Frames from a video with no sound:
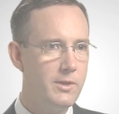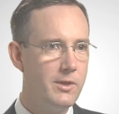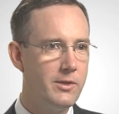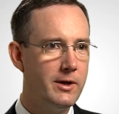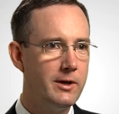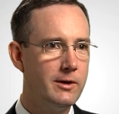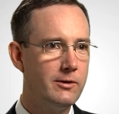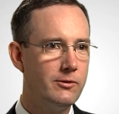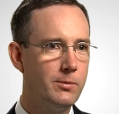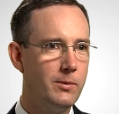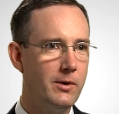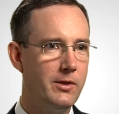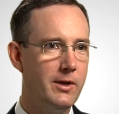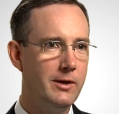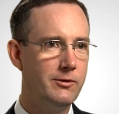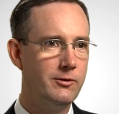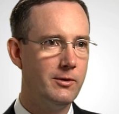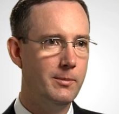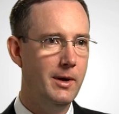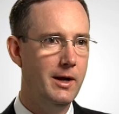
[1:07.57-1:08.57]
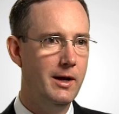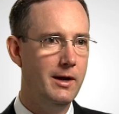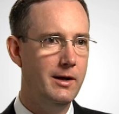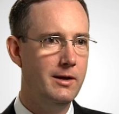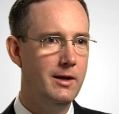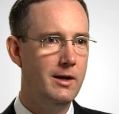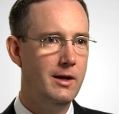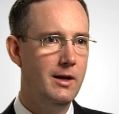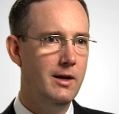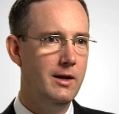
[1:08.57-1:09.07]
the things with
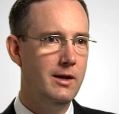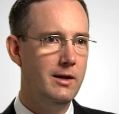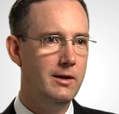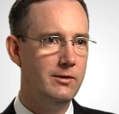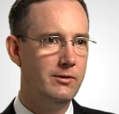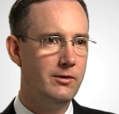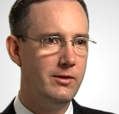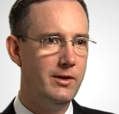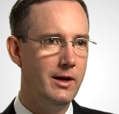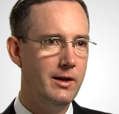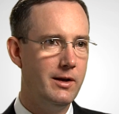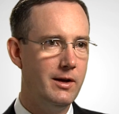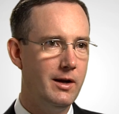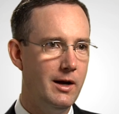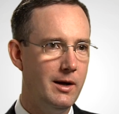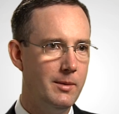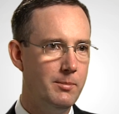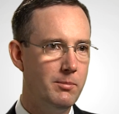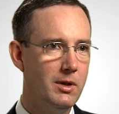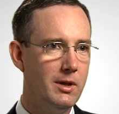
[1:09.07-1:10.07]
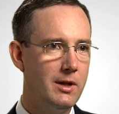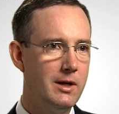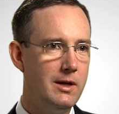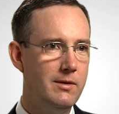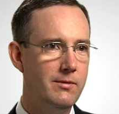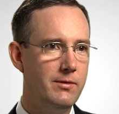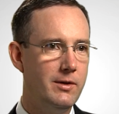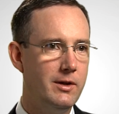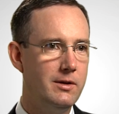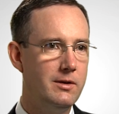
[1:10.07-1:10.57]
SMA is that I
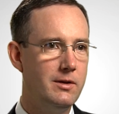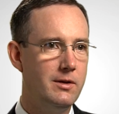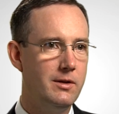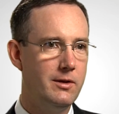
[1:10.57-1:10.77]
believe that